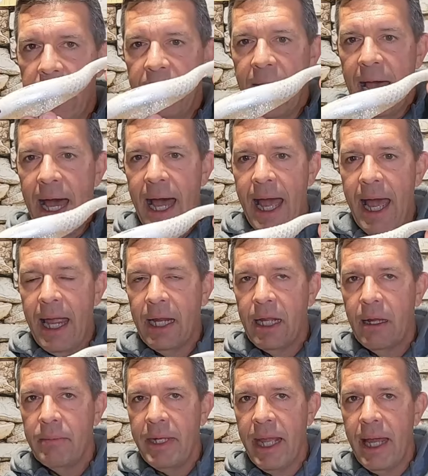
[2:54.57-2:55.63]
it die and
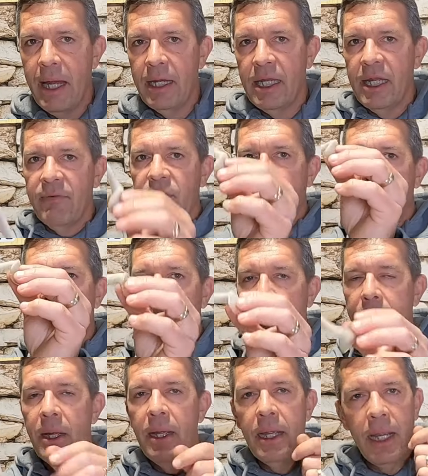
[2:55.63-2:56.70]
come down, and give it a
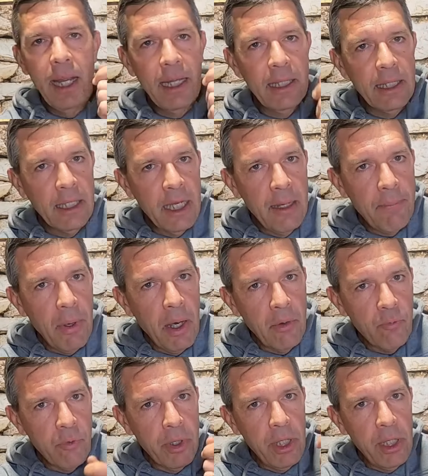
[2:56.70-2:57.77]
pump, and then keep
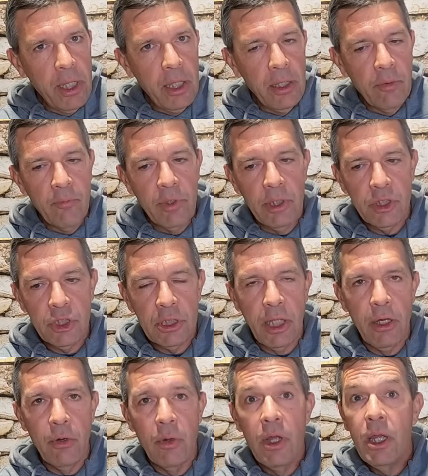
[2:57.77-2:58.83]
on real
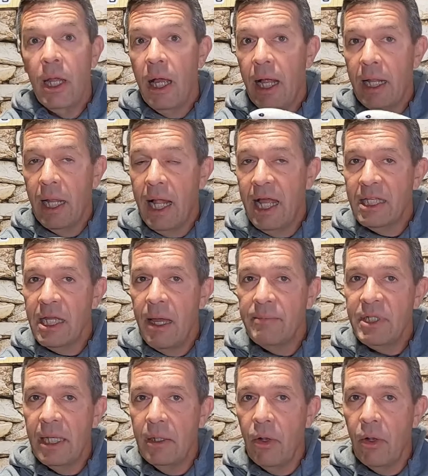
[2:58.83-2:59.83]
slow. A lot of times that